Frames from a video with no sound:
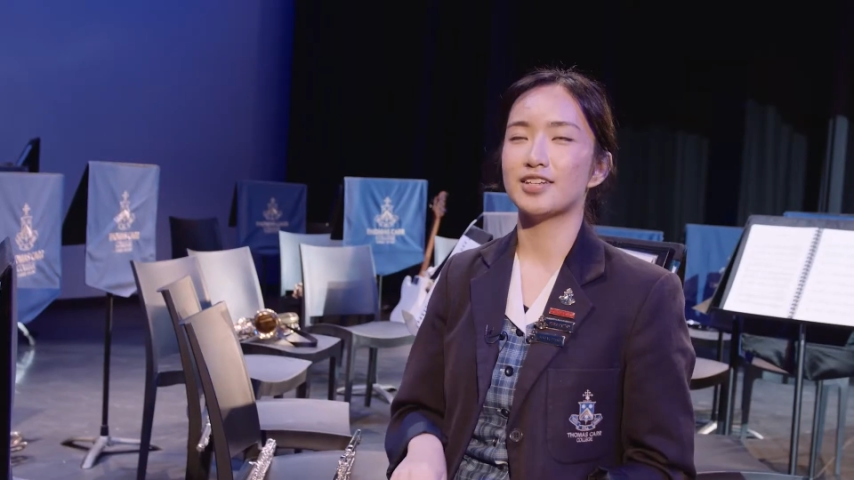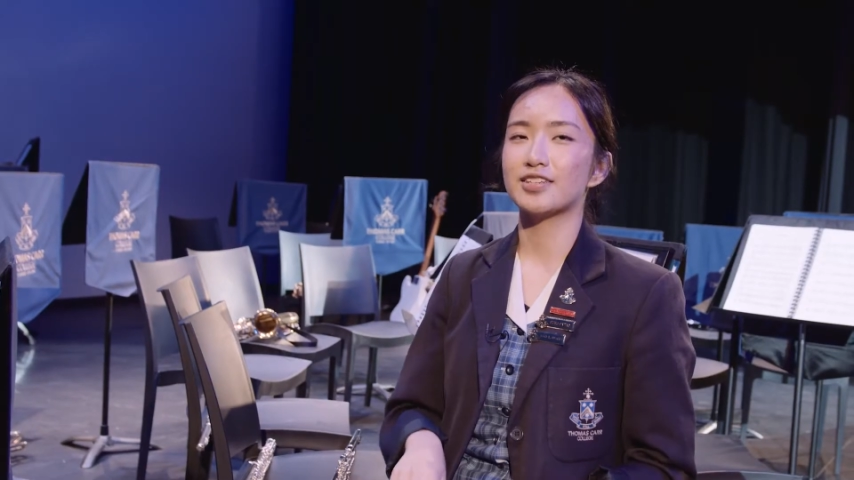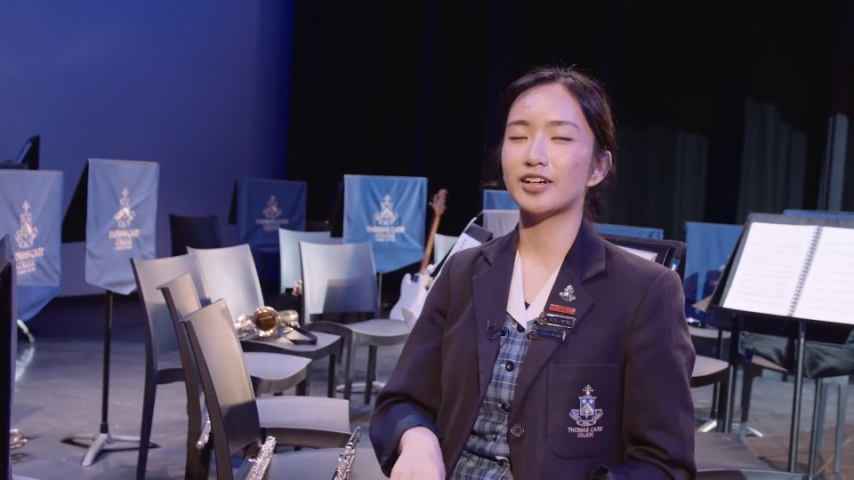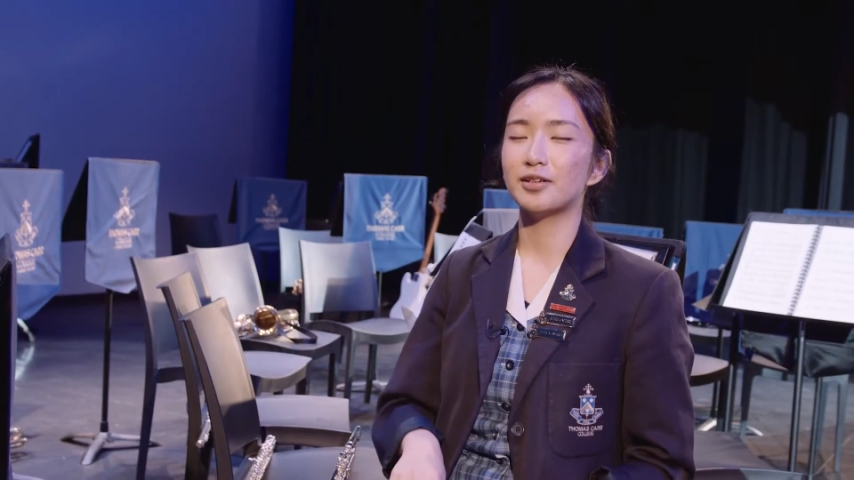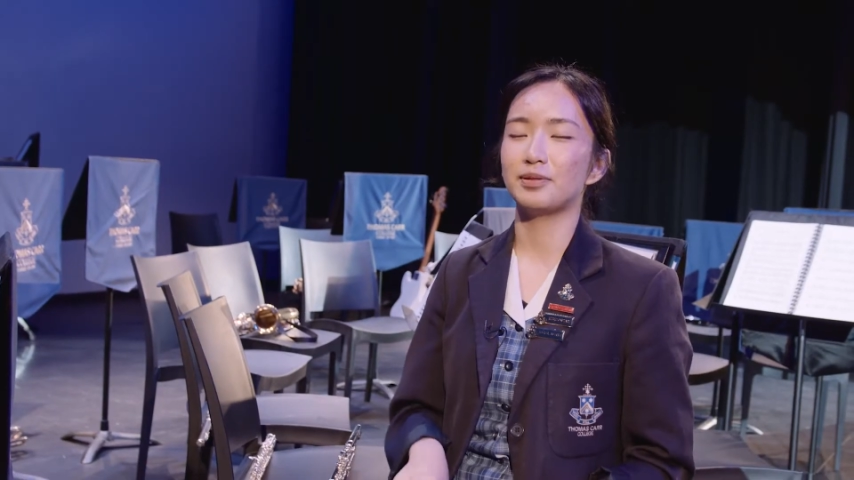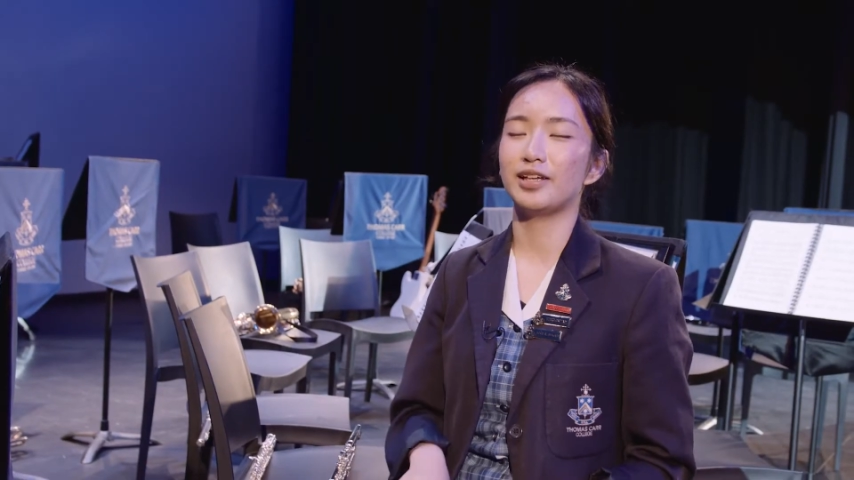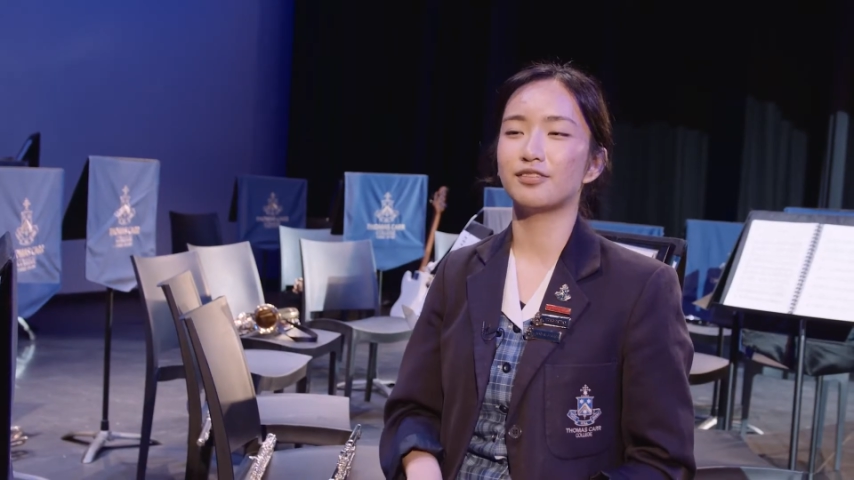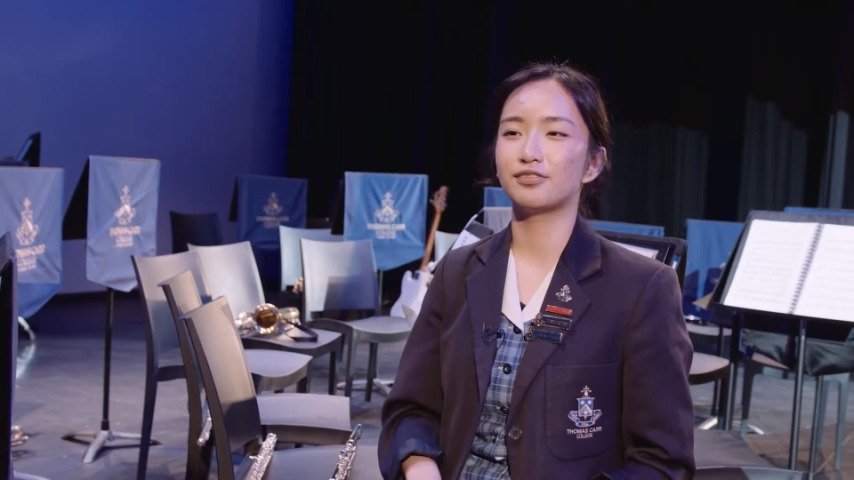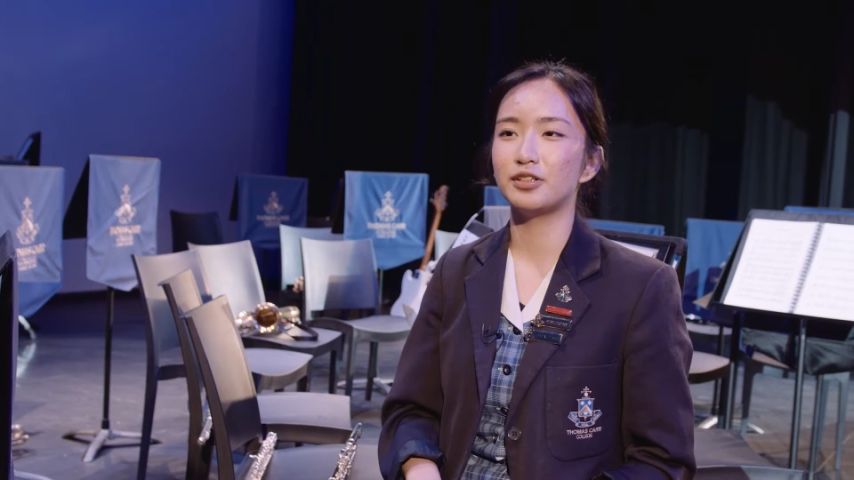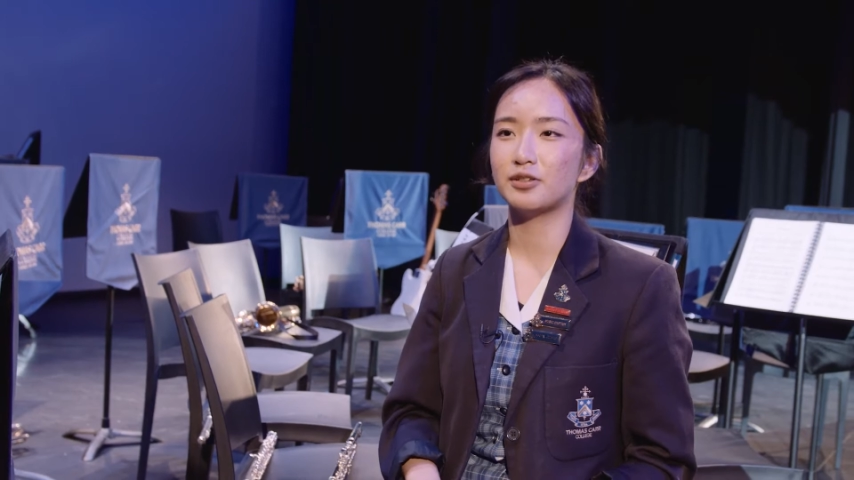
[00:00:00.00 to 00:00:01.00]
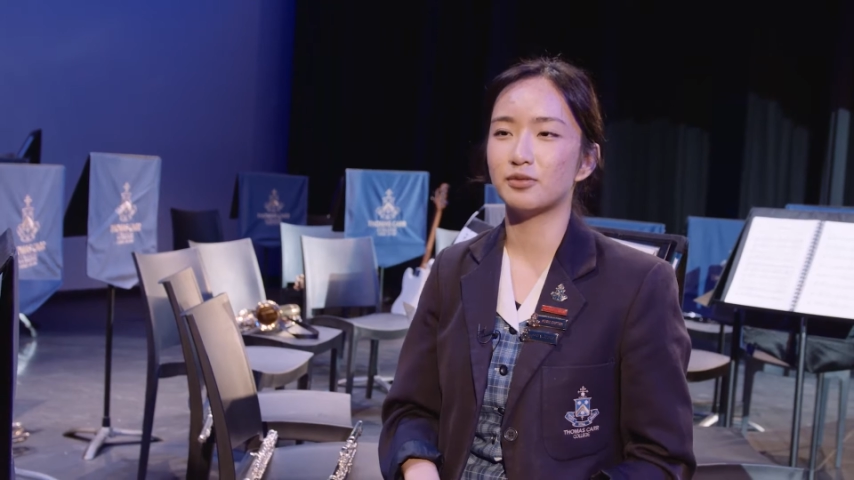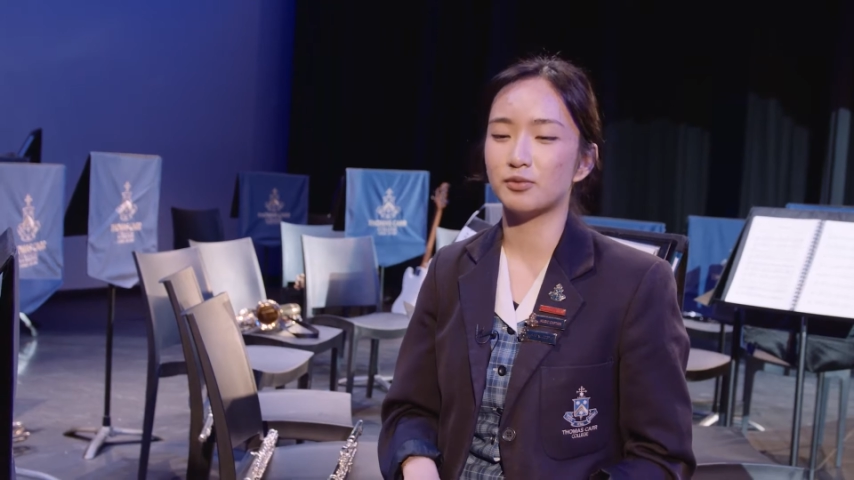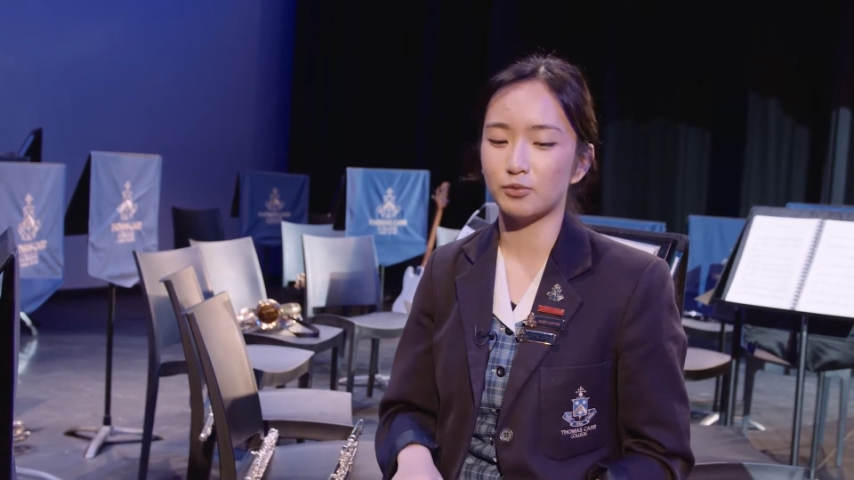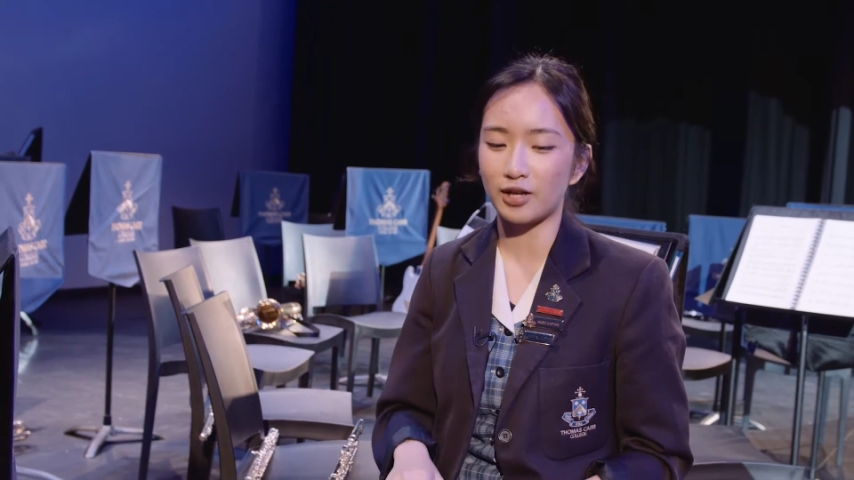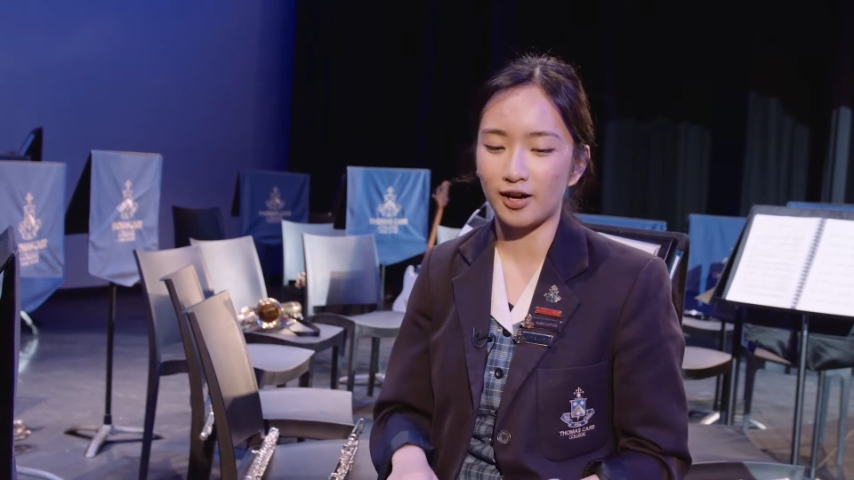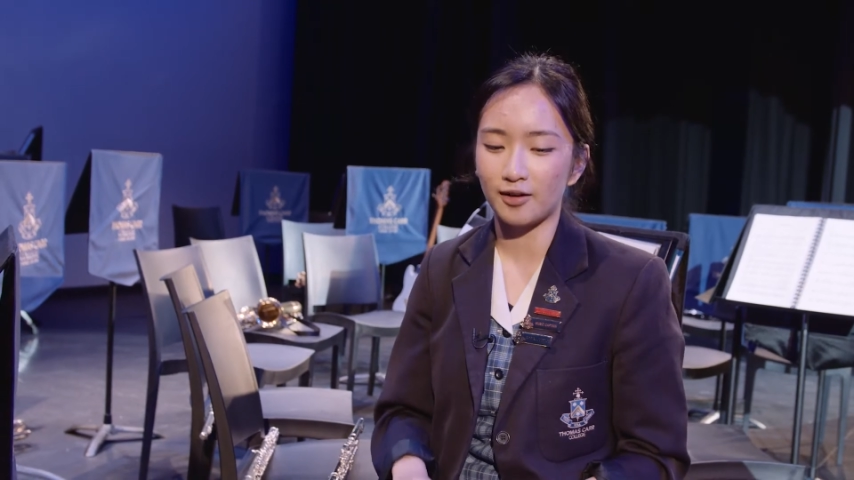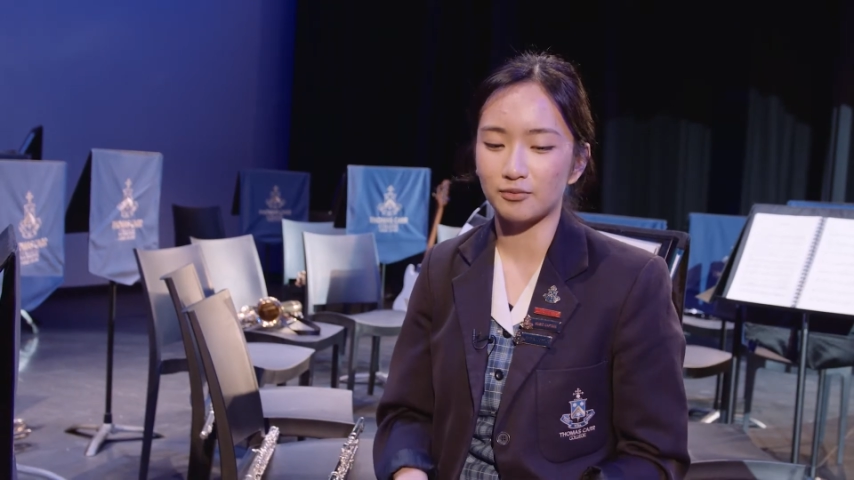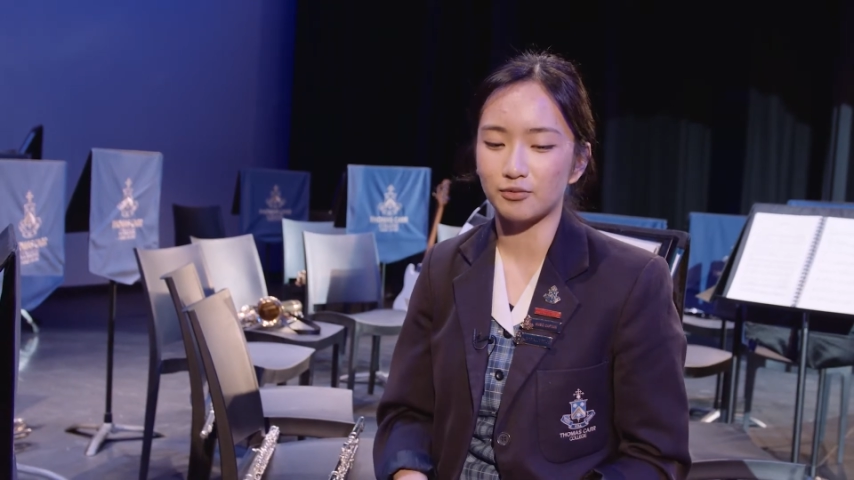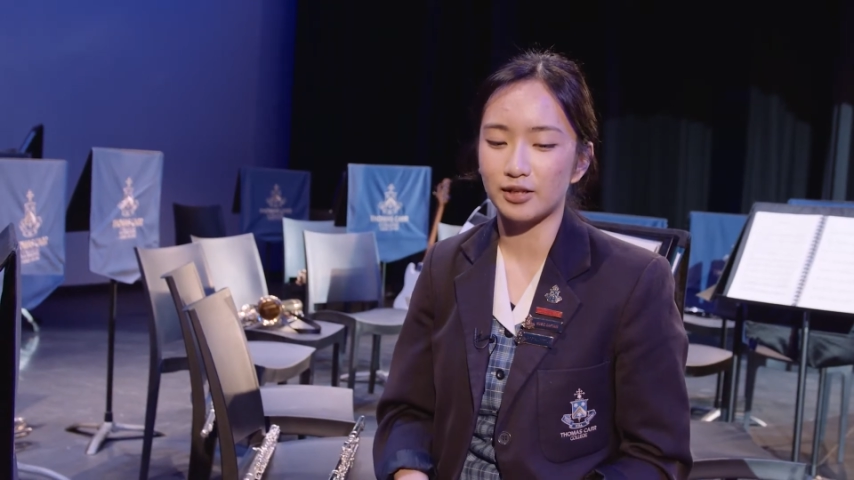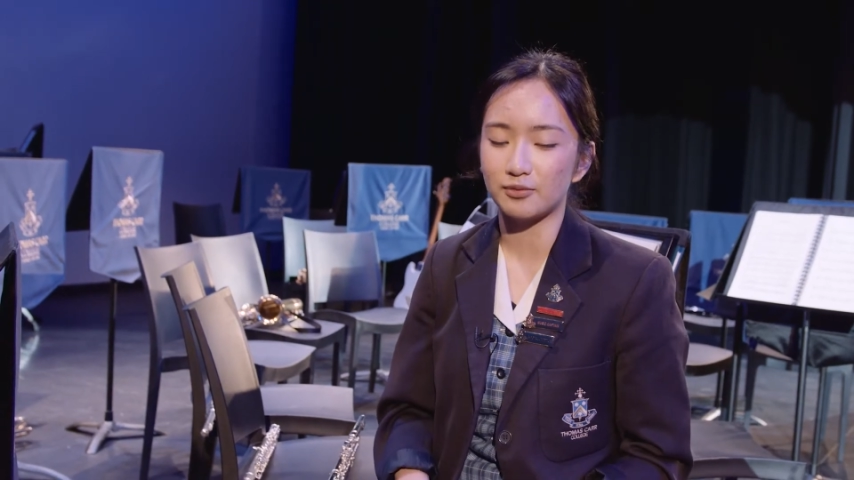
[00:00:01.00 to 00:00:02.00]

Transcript: started playing flute when